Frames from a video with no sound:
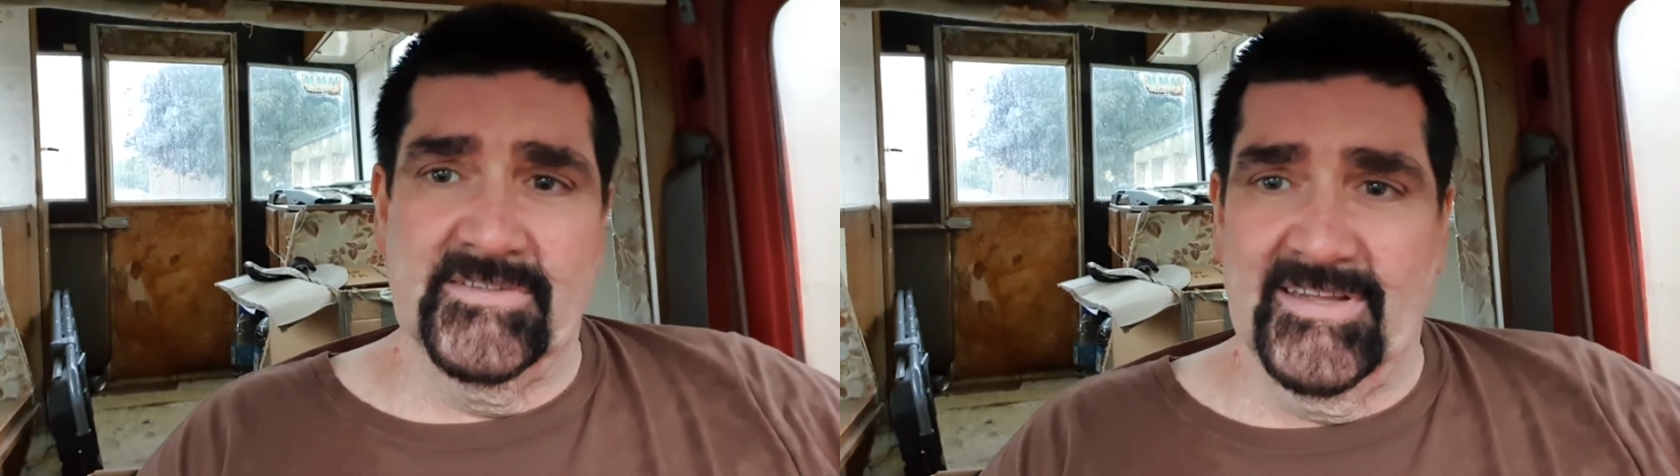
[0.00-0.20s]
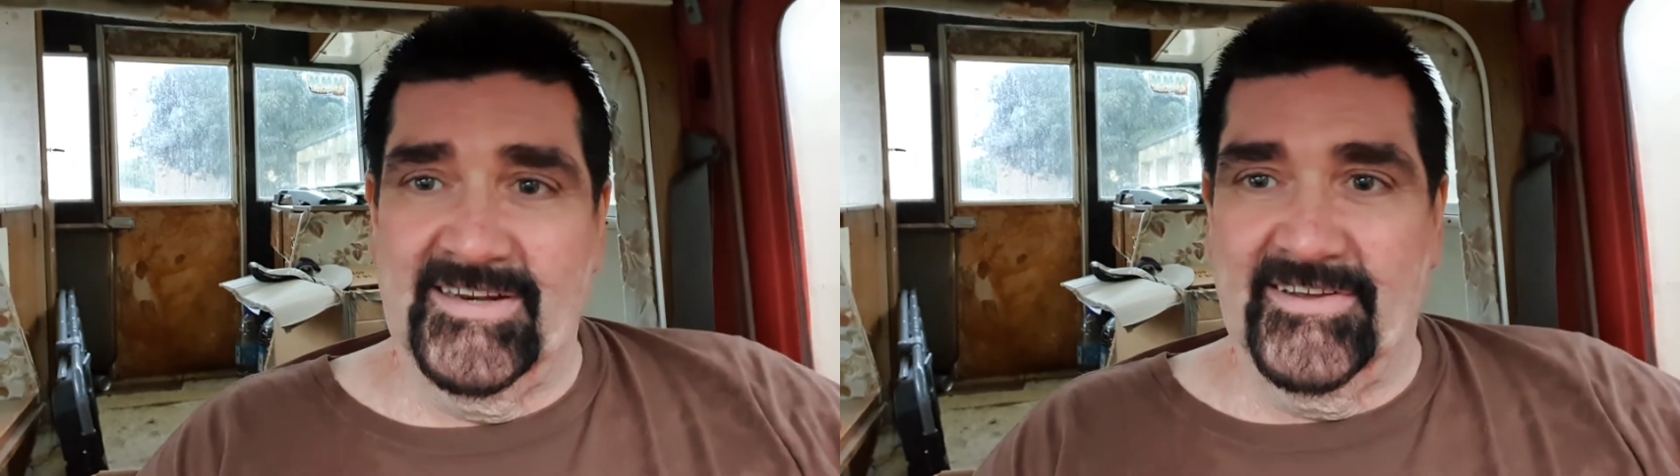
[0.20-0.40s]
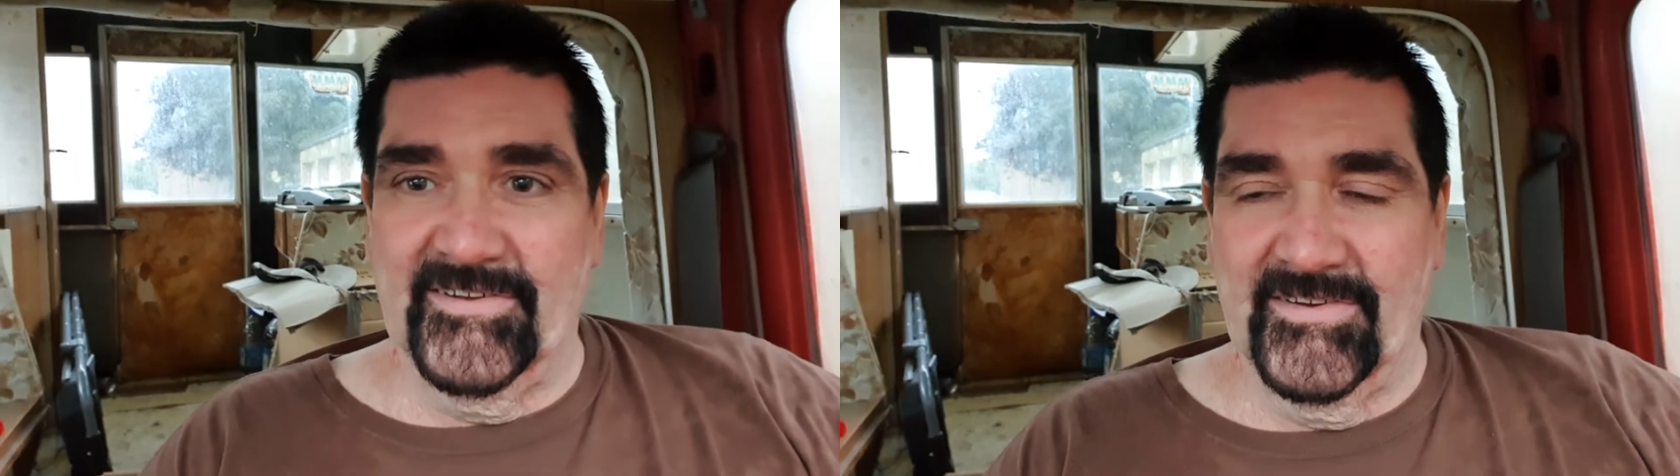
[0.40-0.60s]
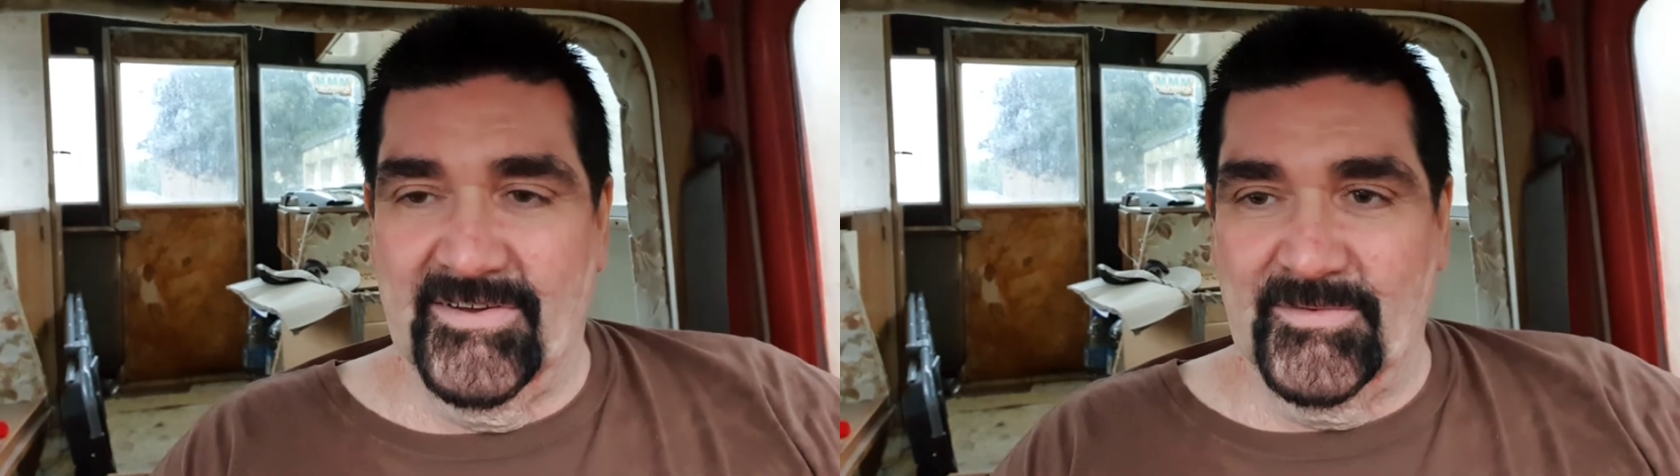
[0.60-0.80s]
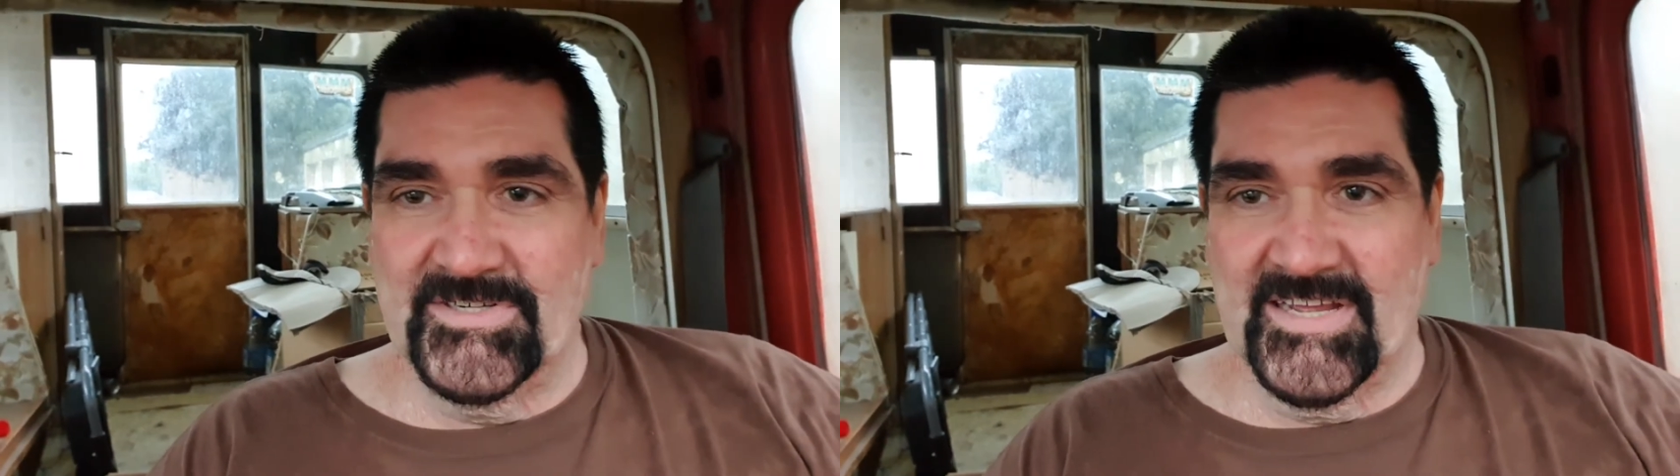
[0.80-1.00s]
know I
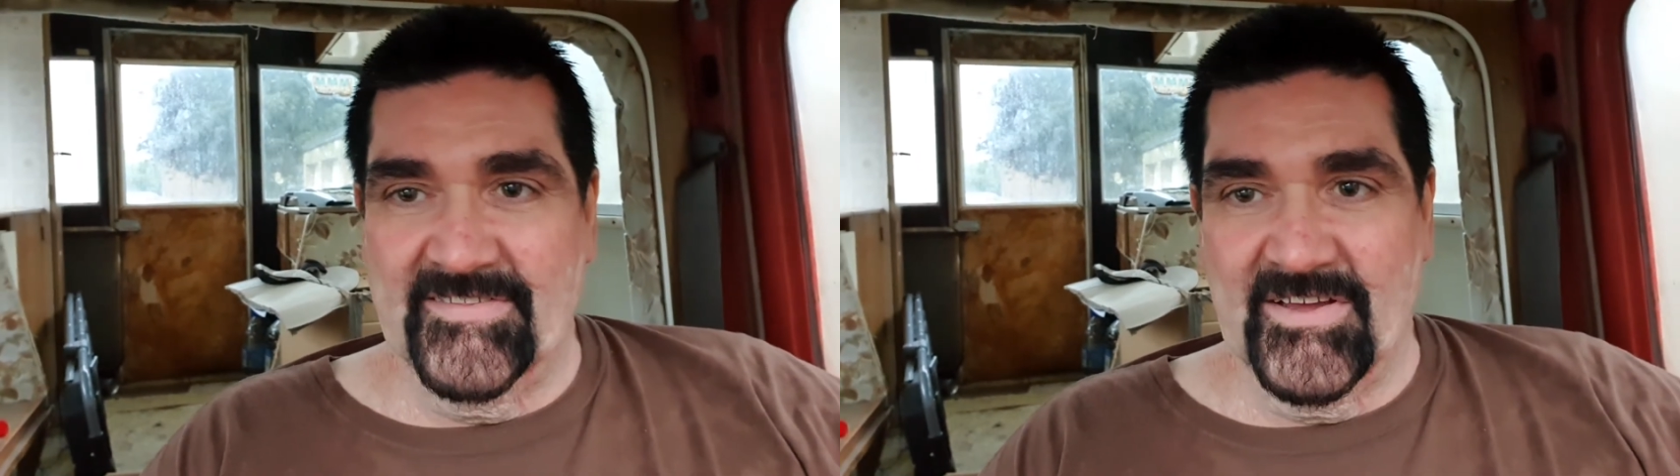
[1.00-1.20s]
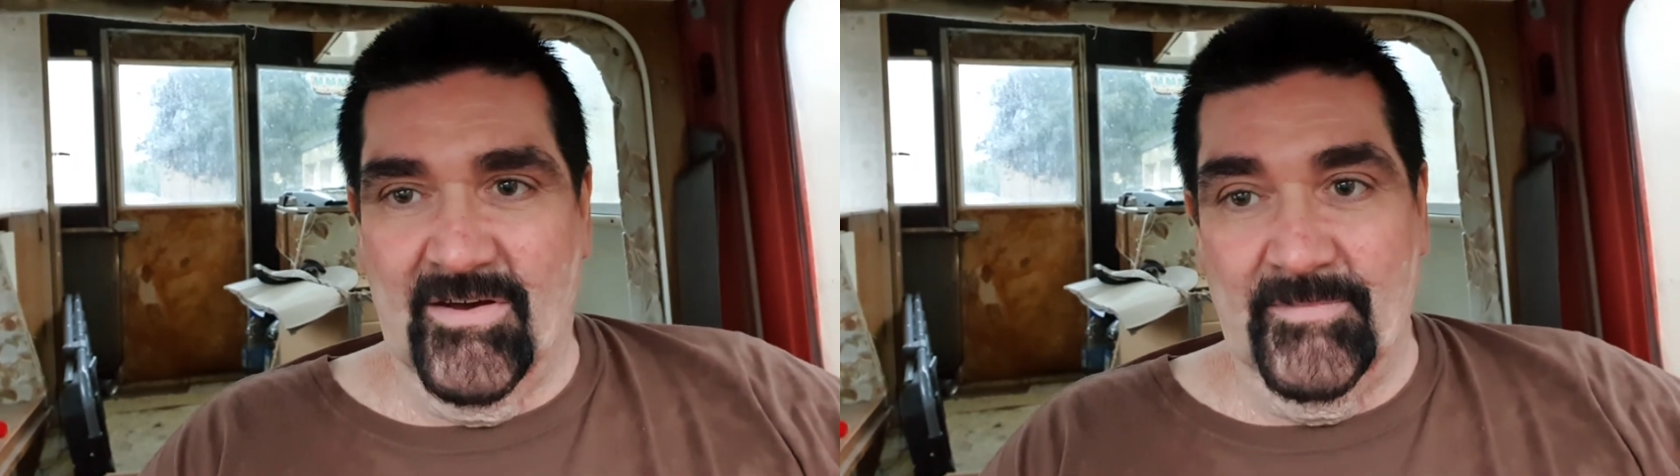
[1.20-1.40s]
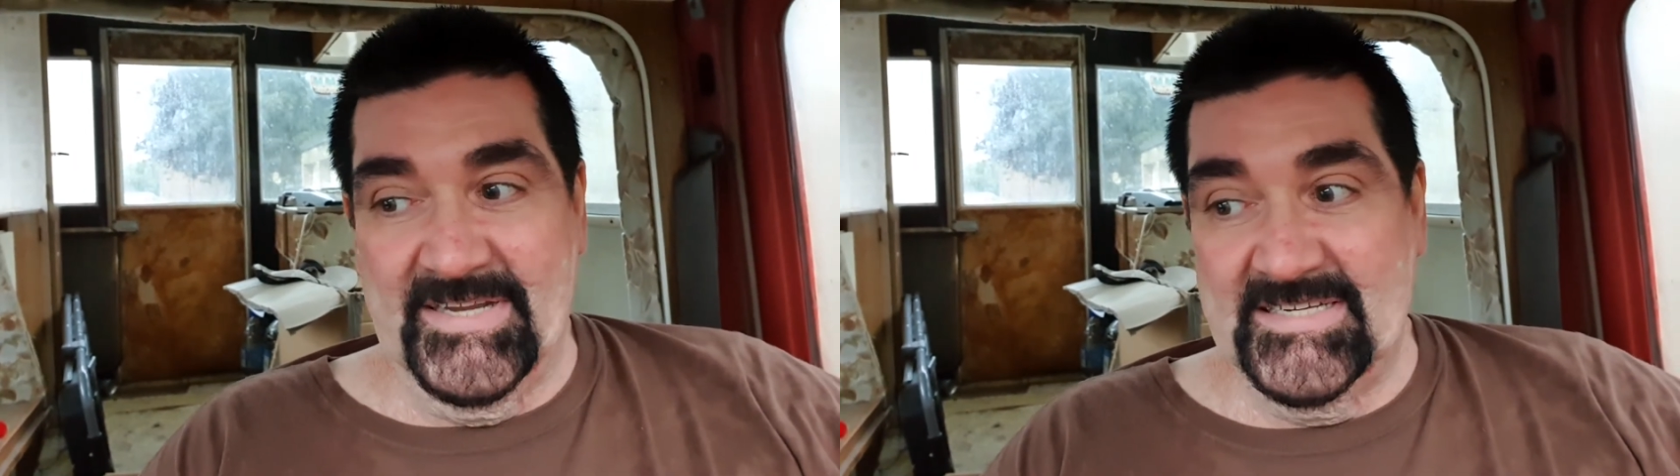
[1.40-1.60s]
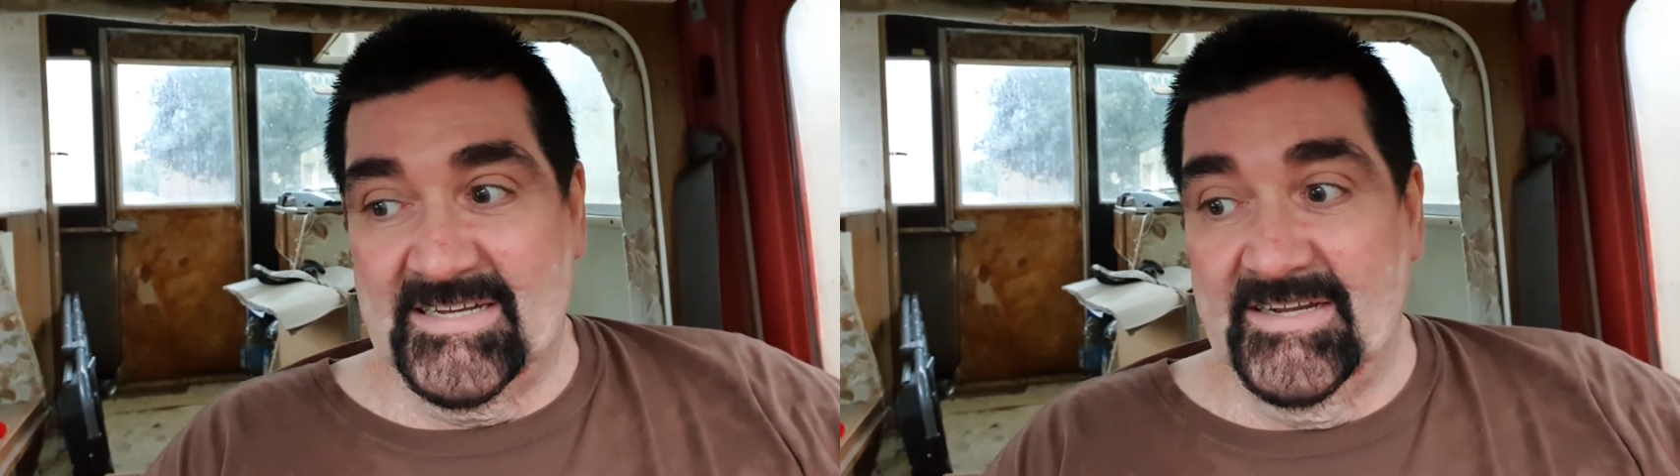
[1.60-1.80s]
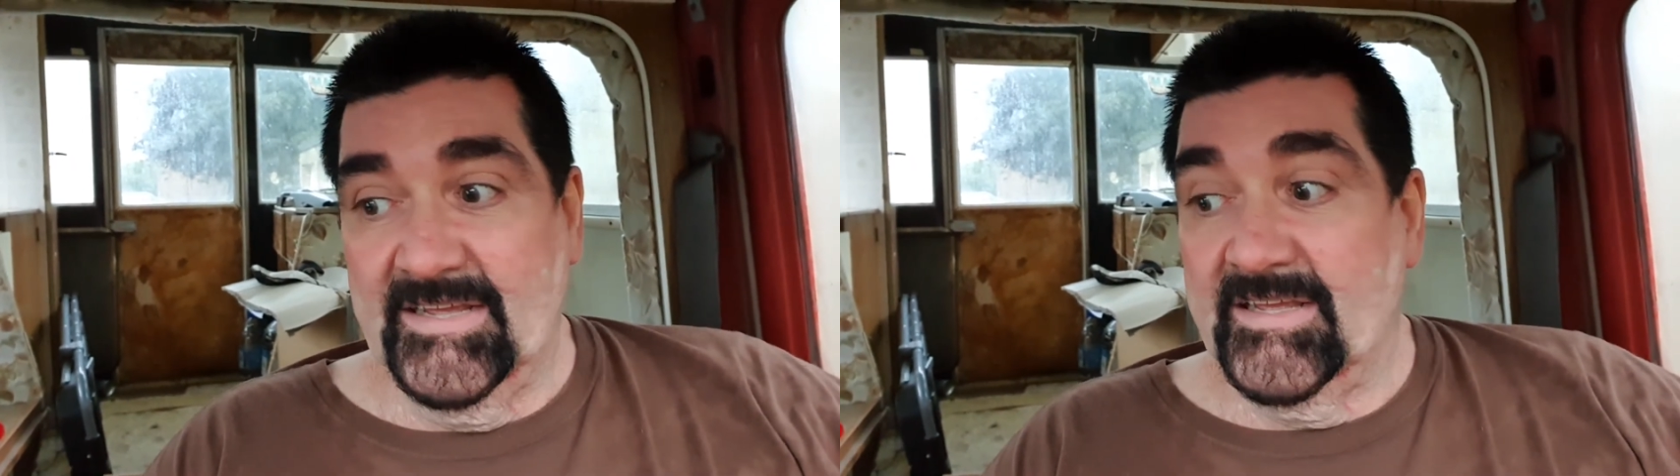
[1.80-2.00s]
want to get the cockpit done.